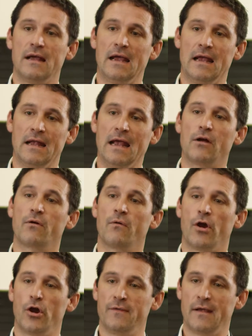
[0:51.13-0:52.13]
and
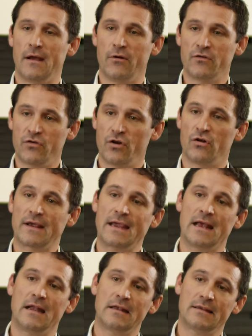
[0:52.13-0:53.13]
outgrown their internal
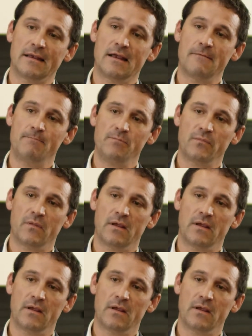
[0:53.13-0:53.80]
accounting team